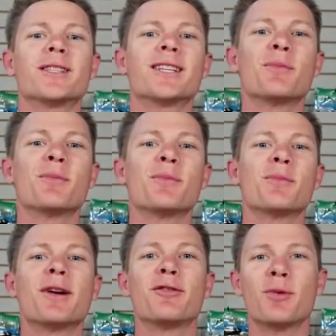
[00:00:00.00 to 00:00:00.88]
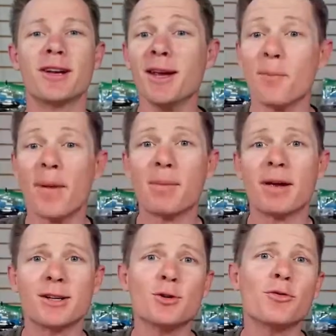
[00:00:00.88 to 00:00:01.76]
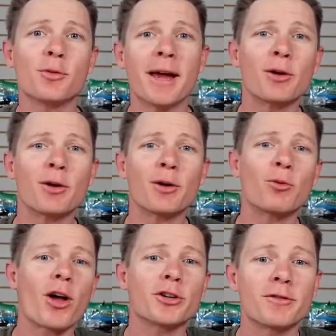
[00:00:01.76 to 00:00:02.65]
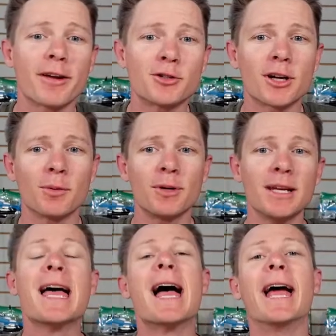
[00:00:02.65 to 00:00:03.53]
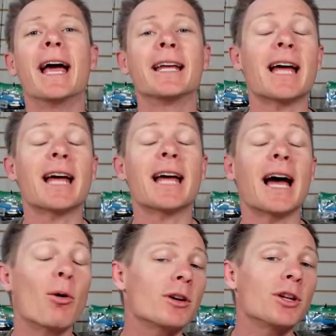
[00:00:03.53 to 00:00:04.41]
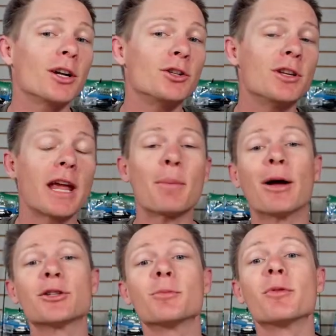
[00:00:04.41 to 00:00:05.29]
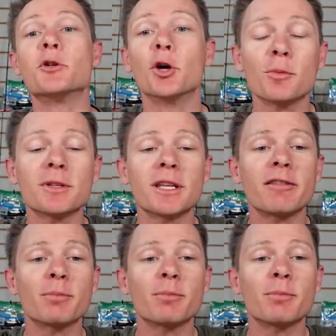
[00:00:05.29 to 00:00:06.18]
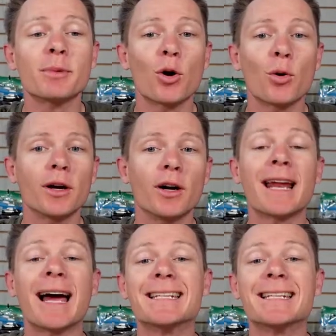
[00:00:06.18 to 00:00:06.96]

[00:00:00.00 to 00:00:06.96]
What's up, everybody? Matt Mandu from Headwaters Adventure Country, and I want to talk to you today about some of the tournaments that have been going on.